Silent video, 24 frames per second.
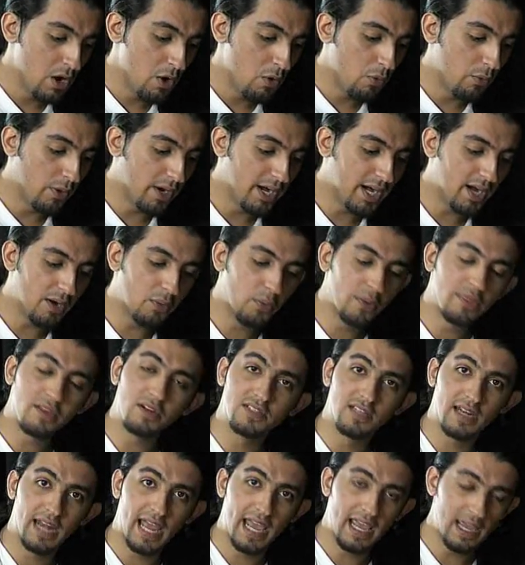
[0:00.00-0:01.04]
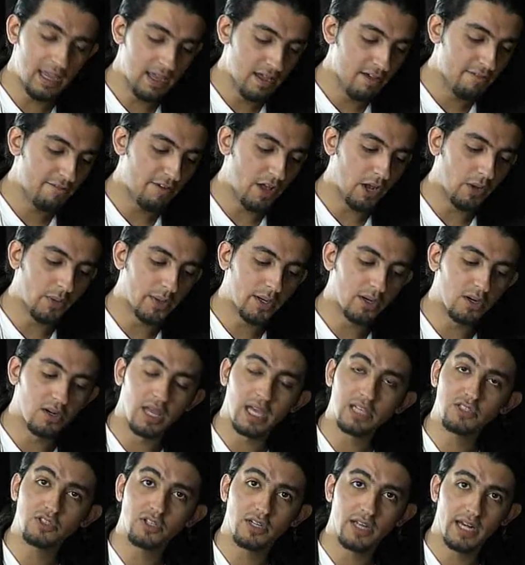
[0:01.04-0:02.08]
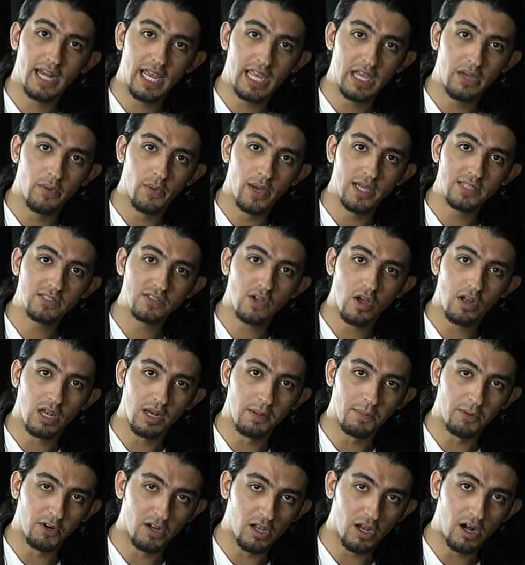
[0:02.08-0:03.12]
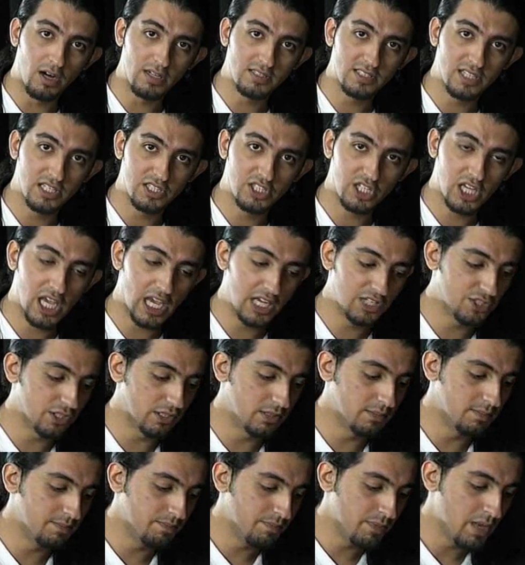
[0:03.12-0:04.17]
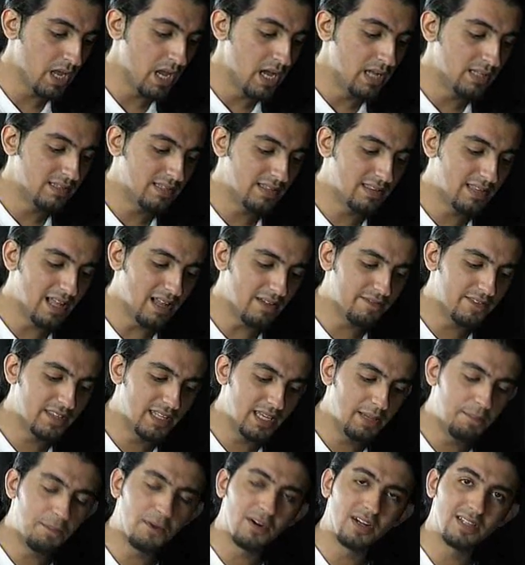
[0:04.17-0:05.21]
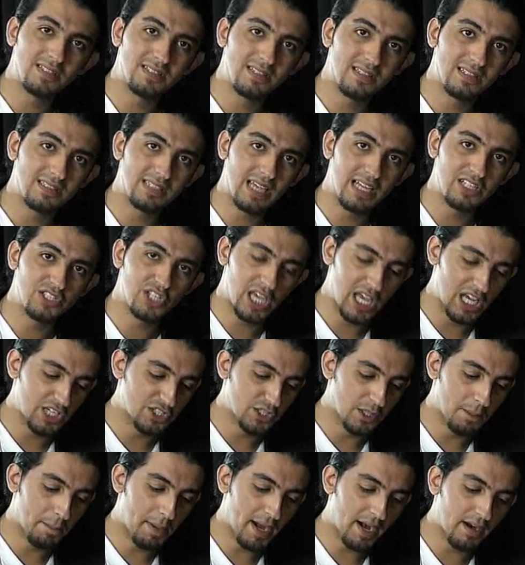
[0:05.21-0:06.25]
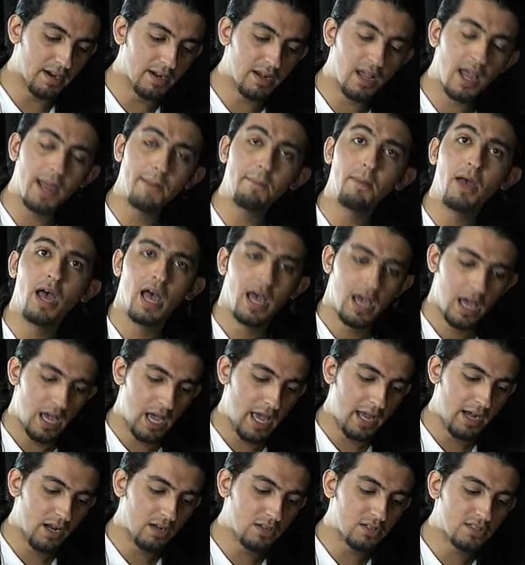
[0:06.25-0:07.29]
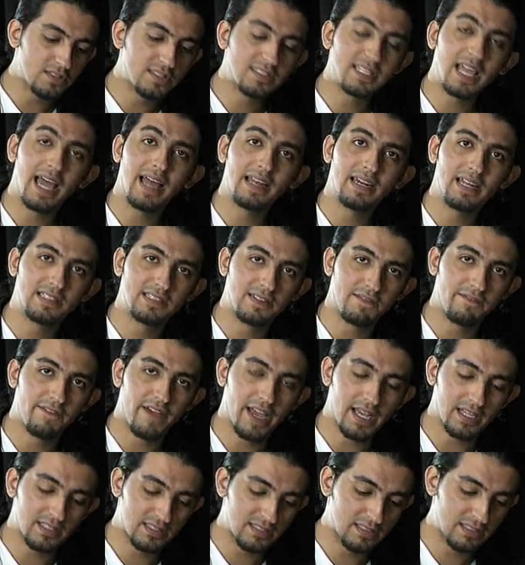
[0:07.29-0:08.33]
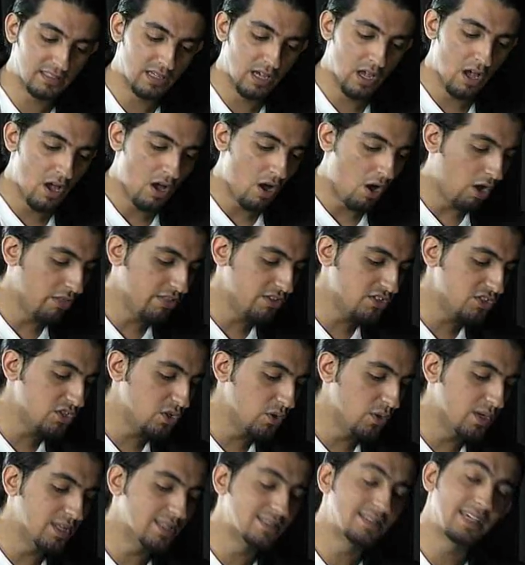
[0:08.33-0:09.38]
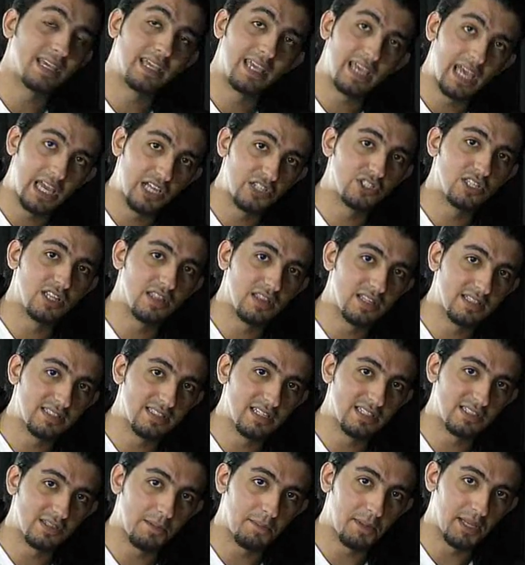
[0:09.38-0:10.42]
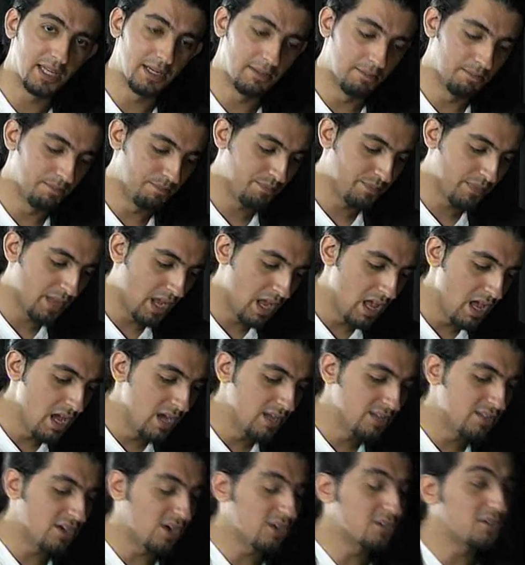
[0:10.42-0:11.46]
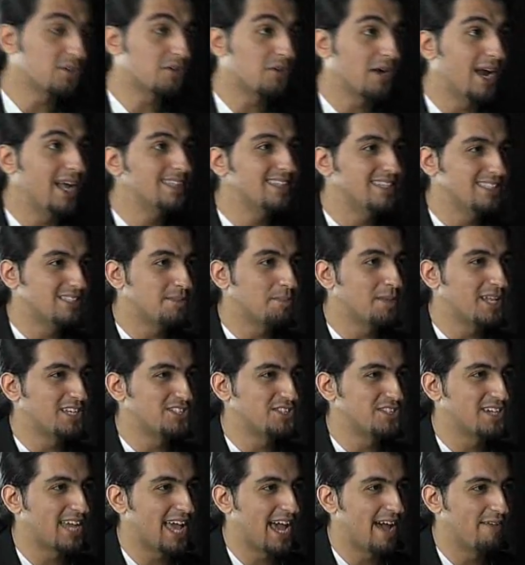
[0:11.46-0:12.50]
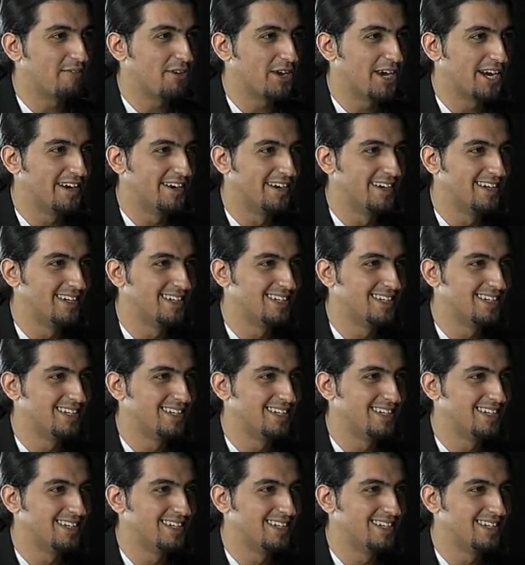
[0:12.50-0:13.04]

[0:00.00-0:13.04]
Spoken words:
We're here with her today, following her lecture at AUS on liberal arts education, to delve deeper into this education paradigm and understand its effects on the students engaged in this discipline. Dr. Grant, it's a pleasure to have you here.